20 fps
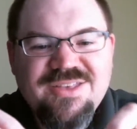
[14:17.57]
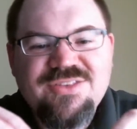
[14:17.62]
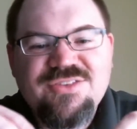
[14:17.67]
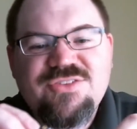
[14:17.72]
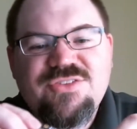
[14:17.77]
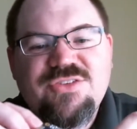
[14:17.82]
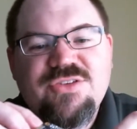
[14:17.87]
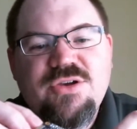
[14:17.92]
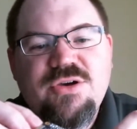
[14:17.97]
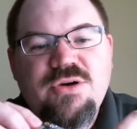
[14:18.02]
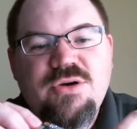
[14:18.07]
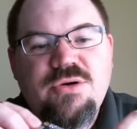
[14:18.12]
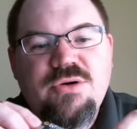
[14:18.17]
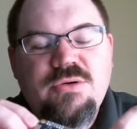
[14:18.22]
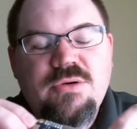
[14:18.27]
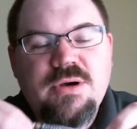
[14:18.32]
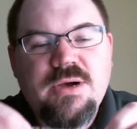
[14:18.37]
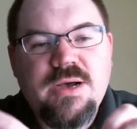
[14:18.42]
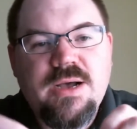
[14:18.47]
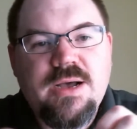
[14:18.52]

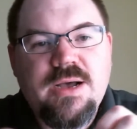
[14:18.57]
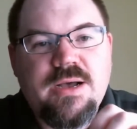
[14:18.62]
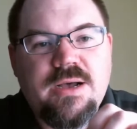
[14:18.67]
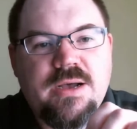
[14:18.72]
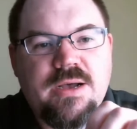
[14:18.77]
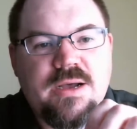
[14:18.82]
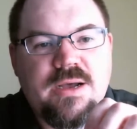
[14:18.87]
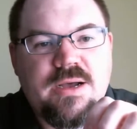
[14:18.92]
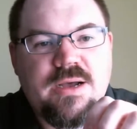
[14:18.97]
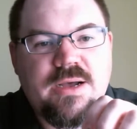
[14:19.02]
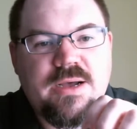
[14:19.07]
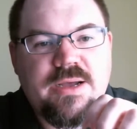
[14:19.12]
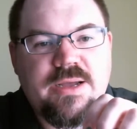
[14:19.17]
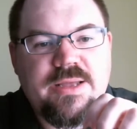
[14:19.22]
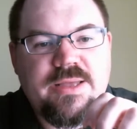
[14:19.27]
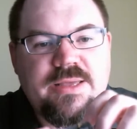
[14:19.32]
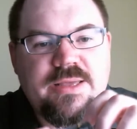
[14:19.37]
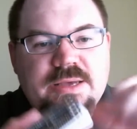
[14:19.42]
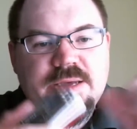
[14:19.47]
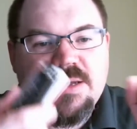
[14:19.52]
So
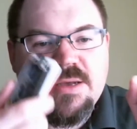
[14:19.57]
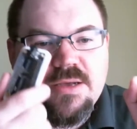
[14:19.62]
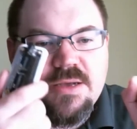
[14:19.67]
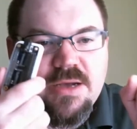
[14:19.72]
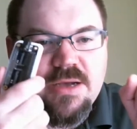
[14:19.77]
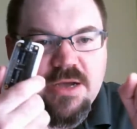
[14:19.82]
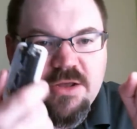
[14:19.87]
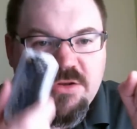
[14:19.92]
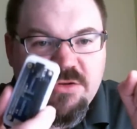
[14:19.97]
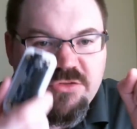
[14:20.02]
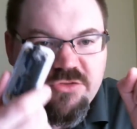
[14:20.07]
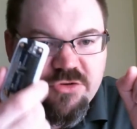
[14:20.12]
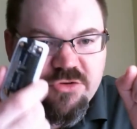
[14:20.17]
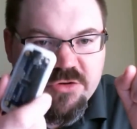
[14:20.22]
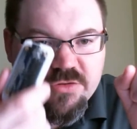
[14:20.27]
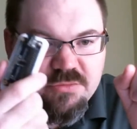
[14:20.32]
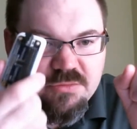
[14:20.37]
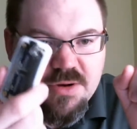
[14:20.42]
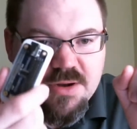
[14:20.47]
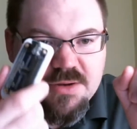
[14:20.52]
I
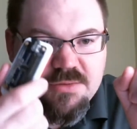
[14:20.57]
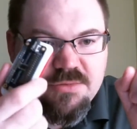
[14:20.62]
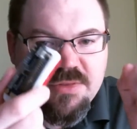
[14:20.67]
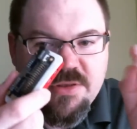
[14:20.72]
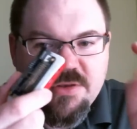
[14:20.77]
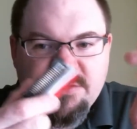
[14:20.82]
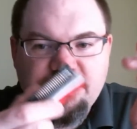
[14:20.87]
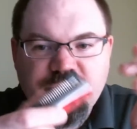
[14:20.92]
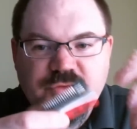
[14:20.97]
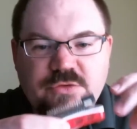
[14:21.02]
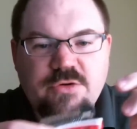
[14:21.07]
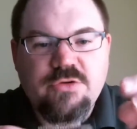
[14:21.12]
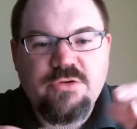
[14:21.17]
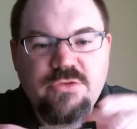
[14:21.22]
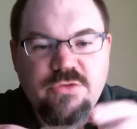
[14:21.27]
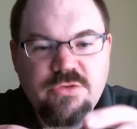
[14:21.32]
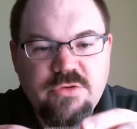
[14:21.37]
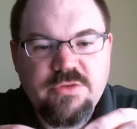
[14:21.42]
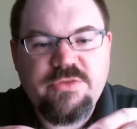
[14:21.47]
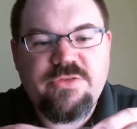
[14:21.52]
jerked around with this for a
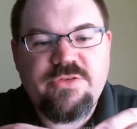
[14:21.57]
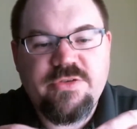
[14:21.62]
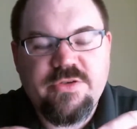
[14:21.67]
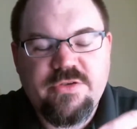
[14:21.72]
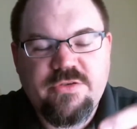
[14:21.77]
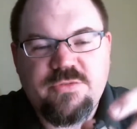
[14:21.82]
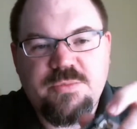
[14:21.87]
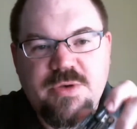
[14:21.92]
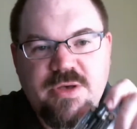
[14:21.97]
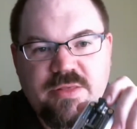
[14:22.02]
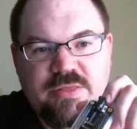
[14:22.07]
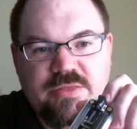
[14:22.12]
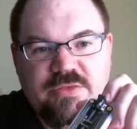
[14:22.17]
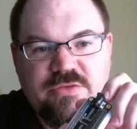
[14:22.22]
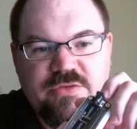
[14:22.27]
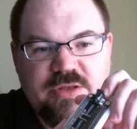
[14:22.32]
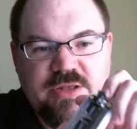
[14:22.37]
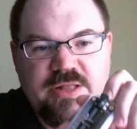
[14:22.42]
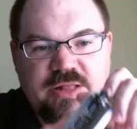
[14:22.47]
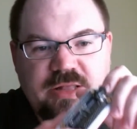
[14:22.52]
good 6
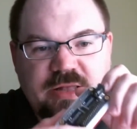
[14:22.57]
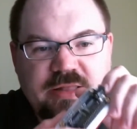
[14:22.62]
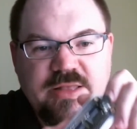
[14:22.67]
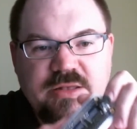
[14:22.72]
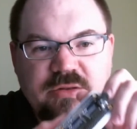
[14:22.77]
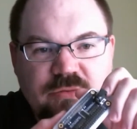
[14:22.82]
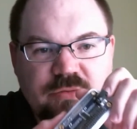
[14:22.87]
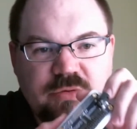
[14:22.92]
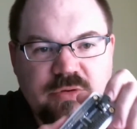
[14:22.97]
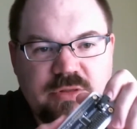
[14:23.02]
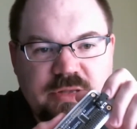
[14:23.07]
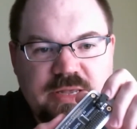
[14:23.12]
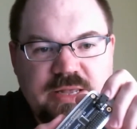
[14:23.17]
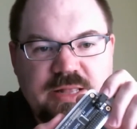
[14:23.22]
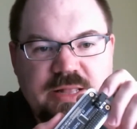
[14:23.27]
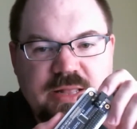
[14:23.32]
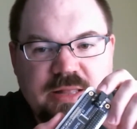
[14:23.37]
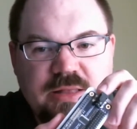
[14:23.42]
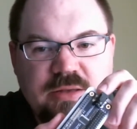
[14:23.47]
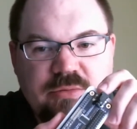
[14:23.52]
months, and I didn't really
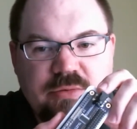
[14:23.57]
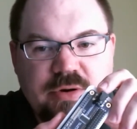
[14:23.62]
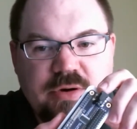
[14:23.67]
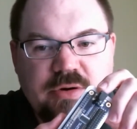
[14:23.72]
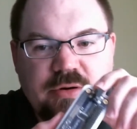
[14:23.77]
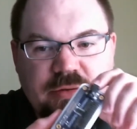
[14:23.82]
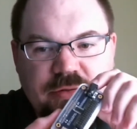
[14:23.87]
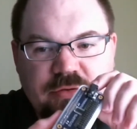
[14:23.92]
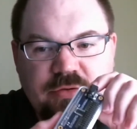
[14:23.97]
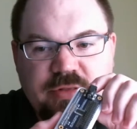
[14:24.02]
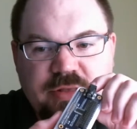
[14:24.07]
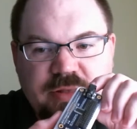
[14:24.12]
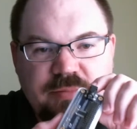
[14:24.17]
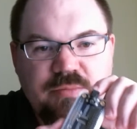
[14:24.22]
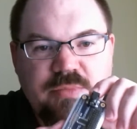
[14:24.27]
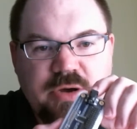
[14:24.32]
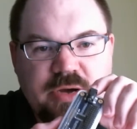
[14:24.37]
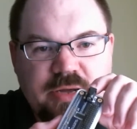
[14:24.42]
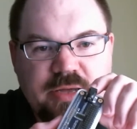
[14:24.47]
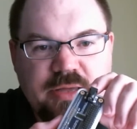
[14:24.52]
get anywhere other than
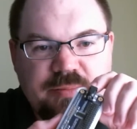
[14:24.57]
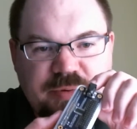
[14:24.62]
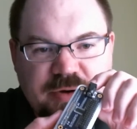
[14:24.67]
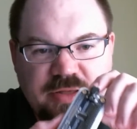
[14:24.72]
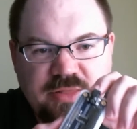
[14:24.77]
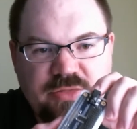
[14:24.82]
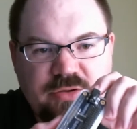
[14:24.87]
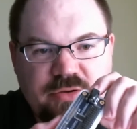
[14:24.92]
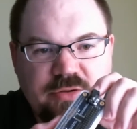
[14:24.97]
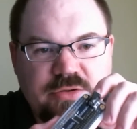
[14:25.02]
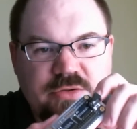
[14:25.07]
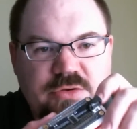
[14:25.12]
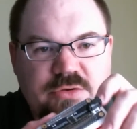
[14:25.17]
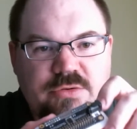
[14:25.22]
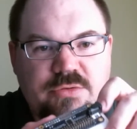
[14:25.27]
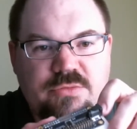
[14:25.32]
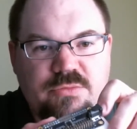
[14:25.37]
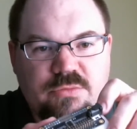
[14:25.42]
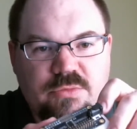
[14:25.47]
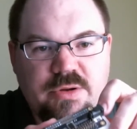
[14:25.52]
my Python
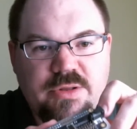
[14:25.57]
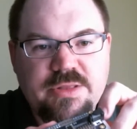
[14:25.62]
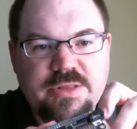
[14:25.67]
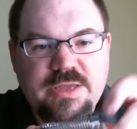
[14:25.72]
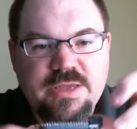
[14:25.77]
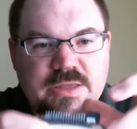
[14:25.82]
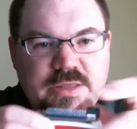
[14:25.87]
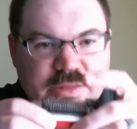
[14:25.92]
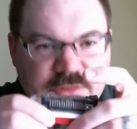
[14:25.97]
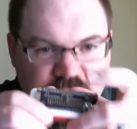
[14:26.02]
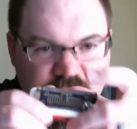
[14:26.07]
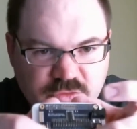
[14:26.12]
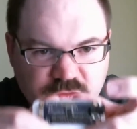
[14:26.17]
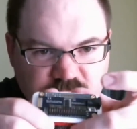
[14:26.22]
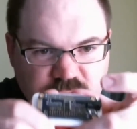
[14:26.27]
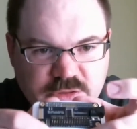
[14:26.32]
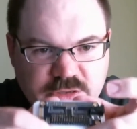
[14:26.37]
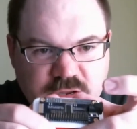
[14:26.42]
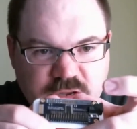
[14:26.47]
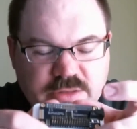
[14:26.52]
code running
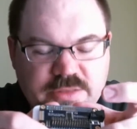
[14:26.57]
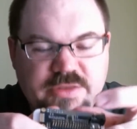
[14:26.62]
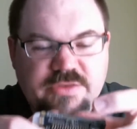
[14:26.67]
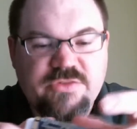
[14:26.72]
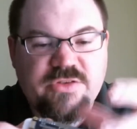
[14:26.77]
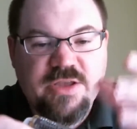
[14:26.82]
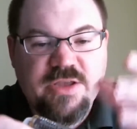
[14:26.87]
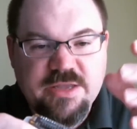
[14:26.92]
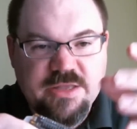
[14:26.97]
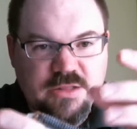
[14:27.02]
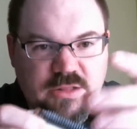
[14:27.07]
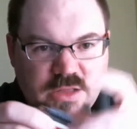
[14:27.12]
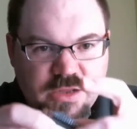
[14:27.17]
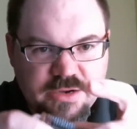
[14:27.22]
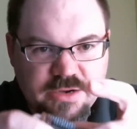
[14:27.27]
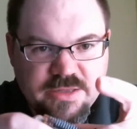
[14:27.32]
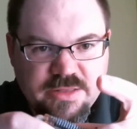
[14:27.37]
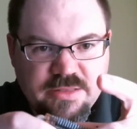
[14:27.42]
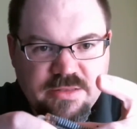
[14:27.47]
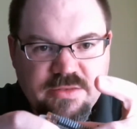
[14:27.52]
internally on this. I could
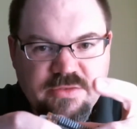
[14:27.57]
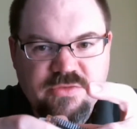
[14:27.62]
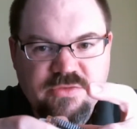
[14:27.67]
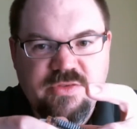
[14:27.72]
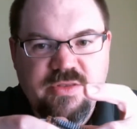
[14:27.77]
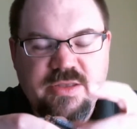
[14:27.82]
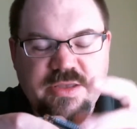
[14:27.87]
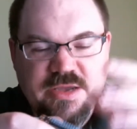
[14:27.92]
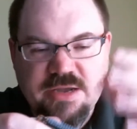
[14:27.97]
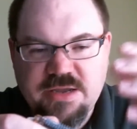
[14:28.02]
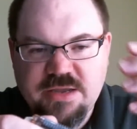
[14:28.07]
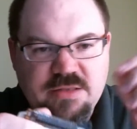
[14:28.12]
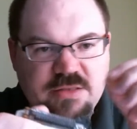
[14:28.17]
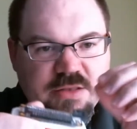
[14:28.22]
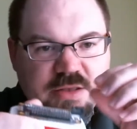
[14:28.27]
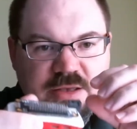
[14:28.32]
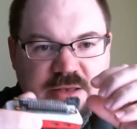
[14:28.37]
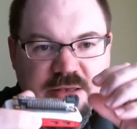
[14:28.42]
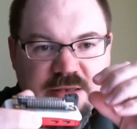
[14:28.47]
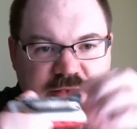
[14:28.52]
log into this thing, I could
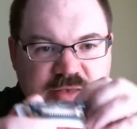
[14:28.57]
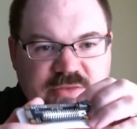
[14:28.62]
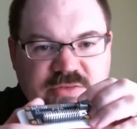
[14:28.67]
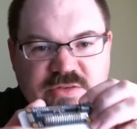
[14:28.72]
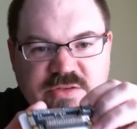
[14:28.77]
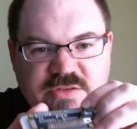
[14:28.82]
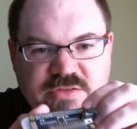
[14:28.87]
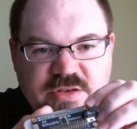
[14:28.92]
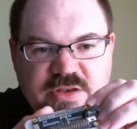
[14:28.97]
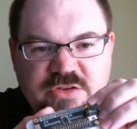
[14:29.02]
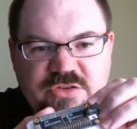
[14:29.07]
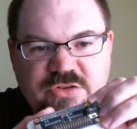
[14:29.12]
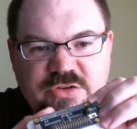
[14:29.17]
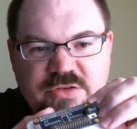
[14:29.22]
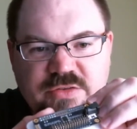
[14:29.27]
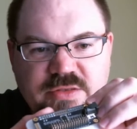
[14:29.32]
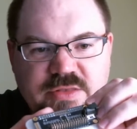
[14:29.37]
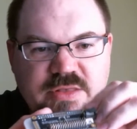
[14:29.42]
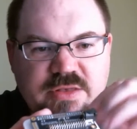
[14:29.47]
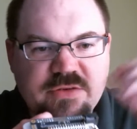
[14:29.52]
SSH
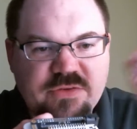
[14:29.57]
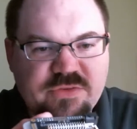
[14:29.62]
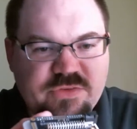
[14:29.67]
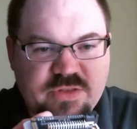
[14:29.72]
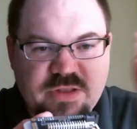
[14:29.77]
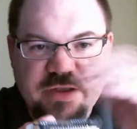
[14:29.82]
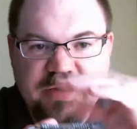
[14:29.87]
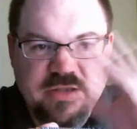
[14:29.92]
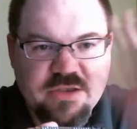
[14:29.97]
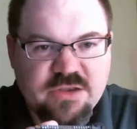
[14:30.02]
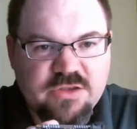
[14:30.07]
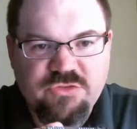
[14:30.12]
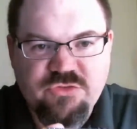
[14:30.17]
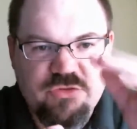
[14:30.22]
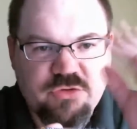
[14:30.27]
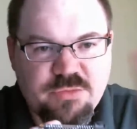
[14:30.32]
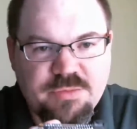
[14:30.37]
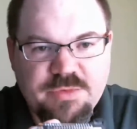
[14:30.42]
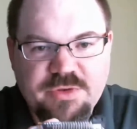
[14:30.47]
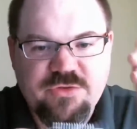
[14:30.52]
into this, and I could
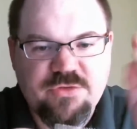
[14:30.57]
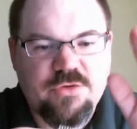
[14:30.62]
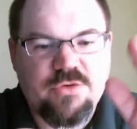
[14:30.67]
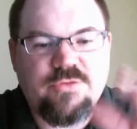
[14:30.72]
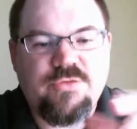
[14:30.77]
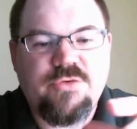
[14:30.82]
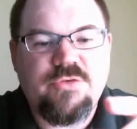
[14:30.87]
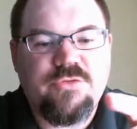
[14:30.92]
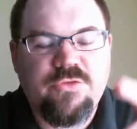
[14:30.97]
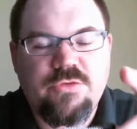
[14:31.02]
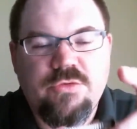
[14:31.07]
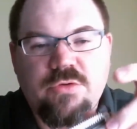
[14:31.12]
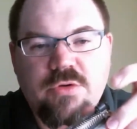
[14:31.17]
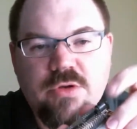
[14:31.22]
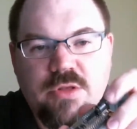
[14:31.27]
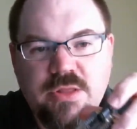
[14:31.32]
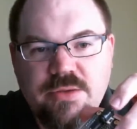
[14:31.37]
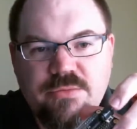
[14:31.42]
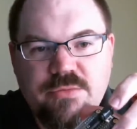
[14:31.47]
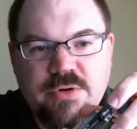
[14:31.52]
control my servos and do
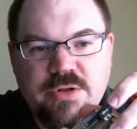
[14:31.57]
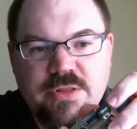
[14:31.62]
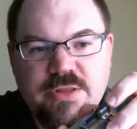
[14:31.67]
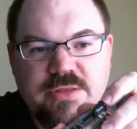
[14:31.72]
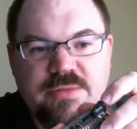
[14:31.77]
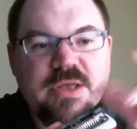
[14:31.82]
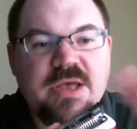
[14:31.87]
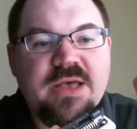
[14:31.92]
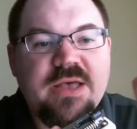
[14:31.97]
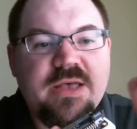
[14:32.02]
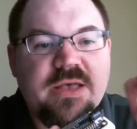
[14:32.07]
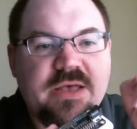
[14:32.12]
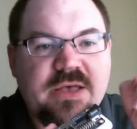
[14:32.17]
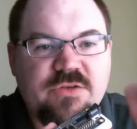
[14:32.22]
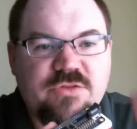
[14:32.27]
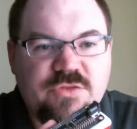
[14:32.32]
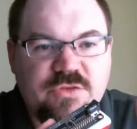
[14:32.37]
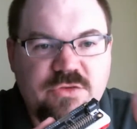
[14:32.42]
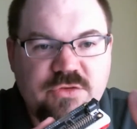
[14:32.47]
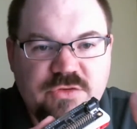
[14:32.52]
all I wanted.
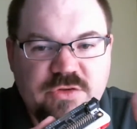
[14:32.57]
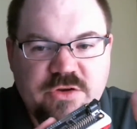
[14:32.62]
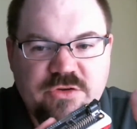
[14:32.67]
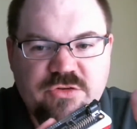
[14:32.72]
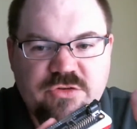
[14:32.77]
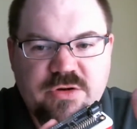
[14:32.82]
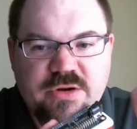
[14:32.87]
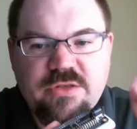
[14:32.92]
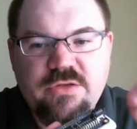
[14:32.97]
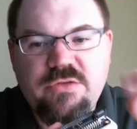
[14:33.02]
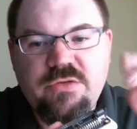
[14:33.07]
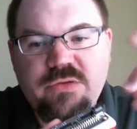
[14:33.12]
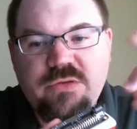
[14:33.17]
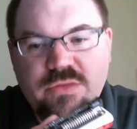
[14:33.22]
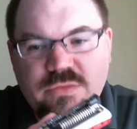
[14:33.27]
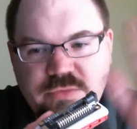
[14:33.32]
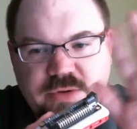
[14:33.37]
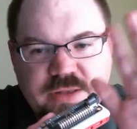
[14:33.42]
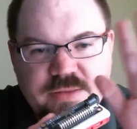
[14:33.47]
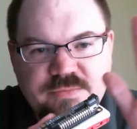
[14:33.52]
As soon as I tried to do
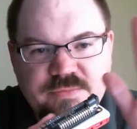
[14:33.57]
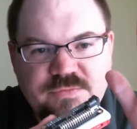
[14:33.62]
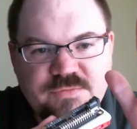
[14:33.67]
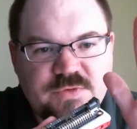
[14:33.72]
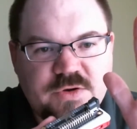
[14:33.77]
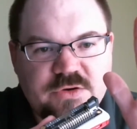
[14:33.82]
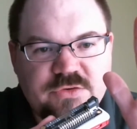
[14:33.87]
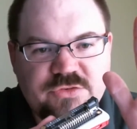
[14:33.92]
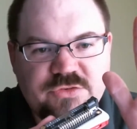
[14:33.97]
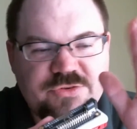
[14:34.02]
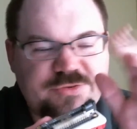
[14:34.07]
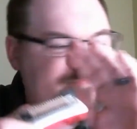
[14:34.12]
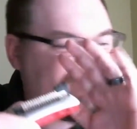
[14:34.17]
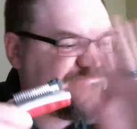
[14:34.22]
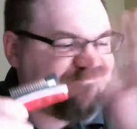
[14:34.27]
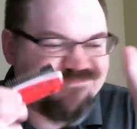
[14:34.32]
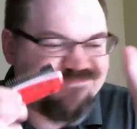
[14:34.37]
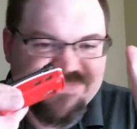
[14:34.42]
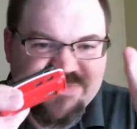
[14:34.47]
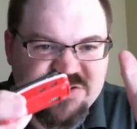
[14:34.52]
the web
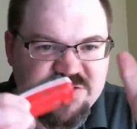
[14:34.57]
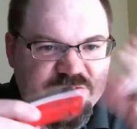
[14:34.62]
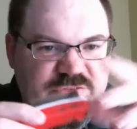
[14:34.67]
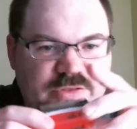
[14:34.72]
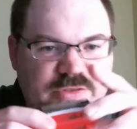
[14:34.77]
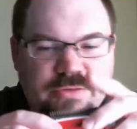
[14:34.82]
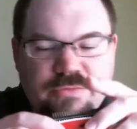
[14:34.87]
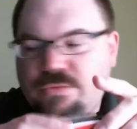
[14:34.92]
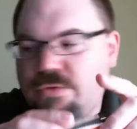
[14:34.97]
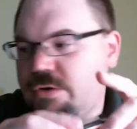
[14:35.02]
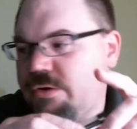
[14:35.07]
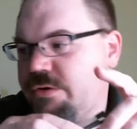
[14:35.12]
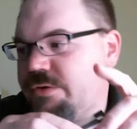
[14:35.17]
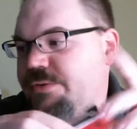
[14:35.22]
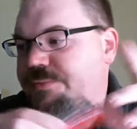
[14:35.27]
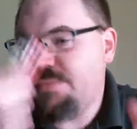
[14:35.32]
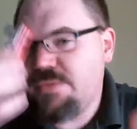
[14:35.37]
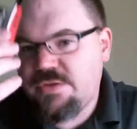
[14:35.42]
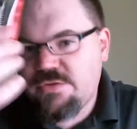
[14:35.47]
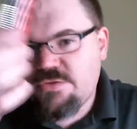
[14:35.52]
function, just didn't work.
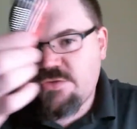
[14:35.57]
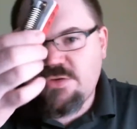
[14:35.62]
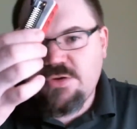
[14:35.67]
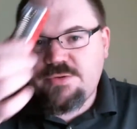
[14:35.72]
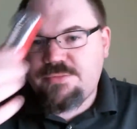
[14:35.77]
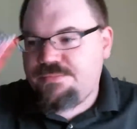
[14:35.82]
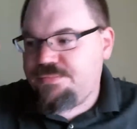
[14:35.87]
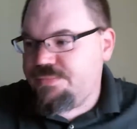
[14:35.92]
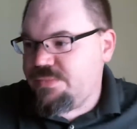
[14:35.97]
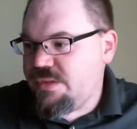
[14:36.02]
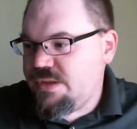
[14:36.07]
So